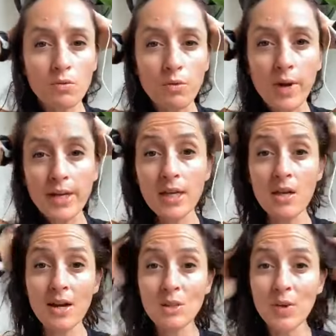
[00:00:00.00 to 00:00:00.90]

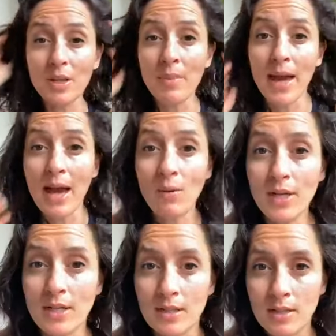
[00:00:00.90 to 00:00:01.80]
recognize where the power
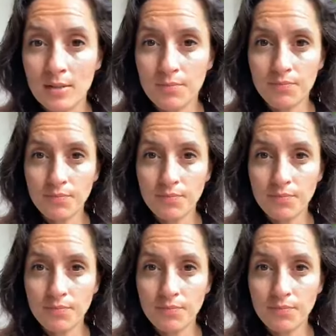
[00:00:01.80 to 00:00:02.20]
is.